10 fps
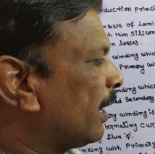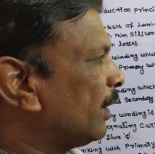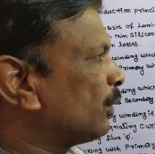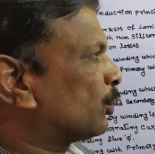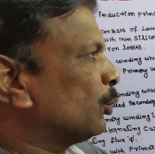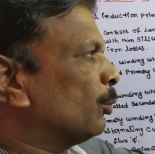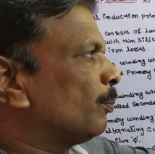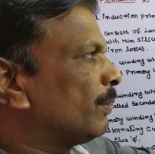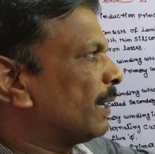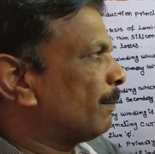
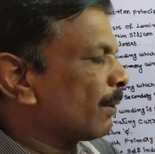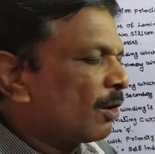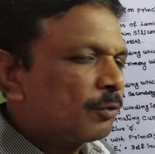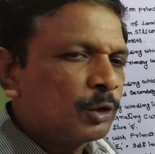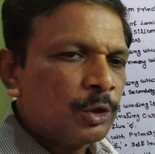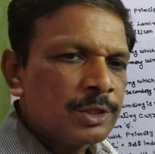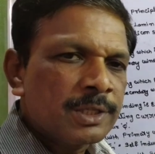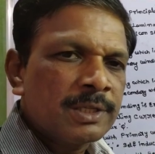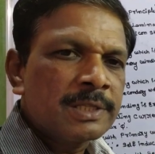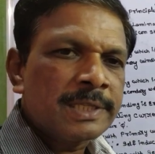N2, number of turns
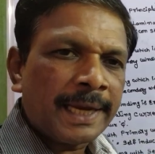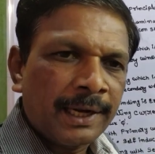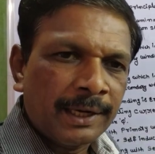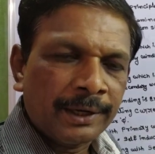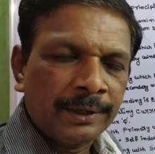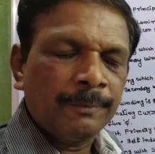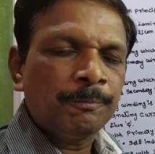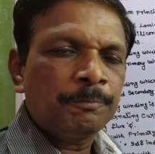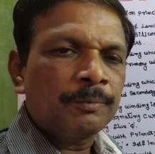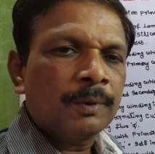in
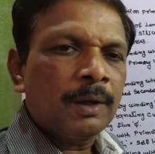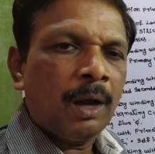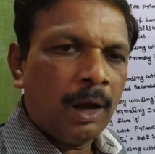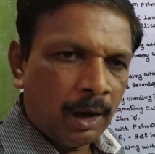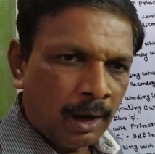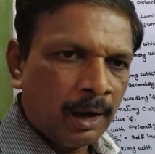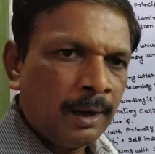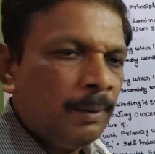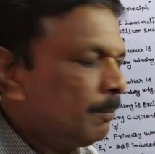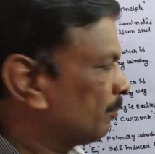secondary,
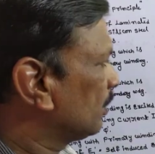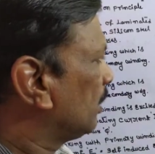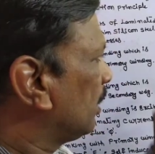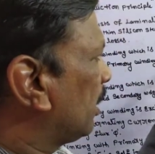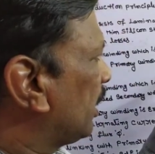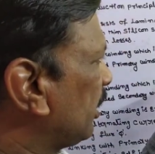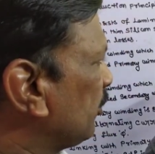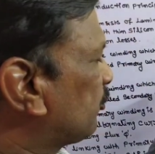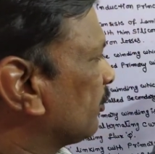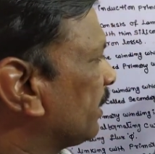or
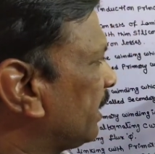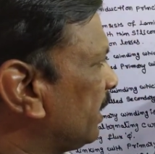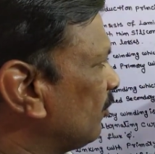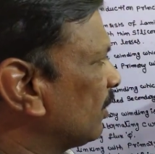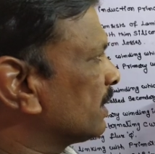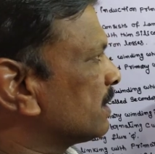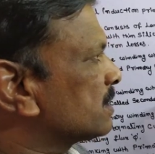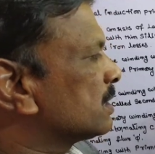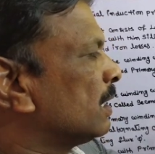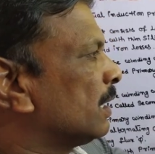if E1
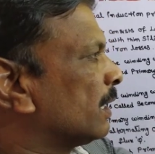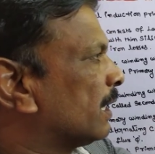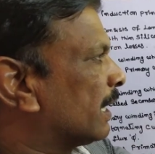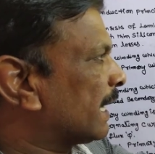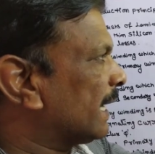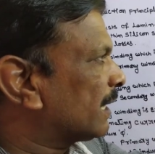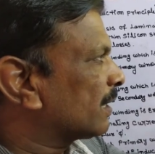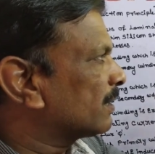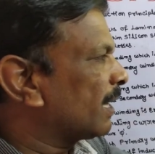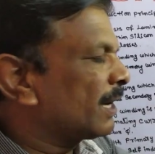is
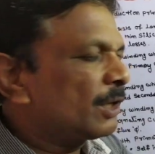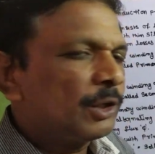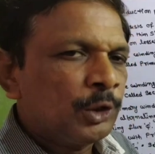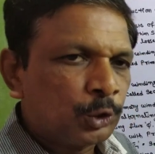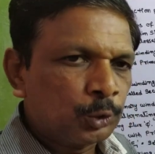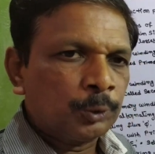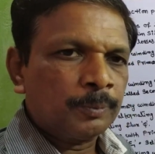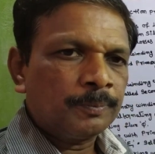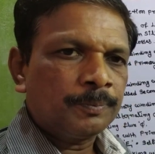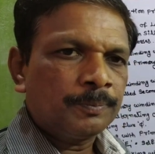greater than
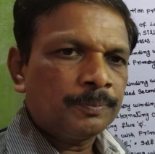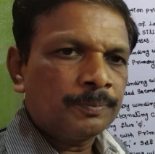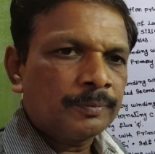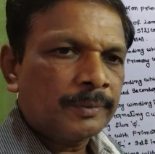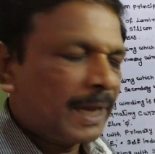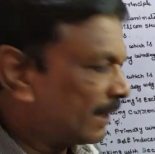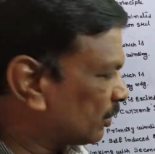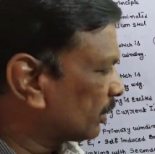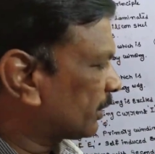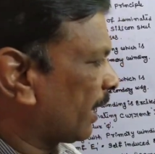E2, at
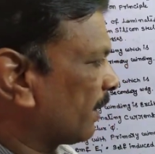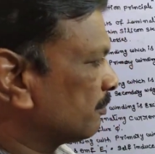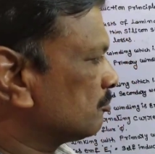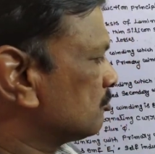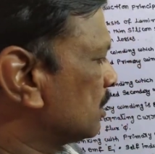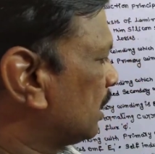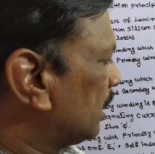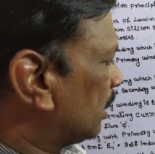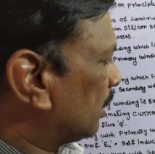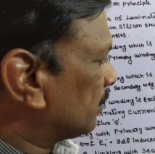that time
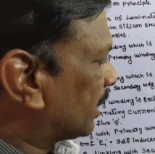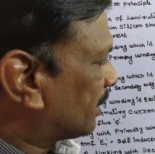the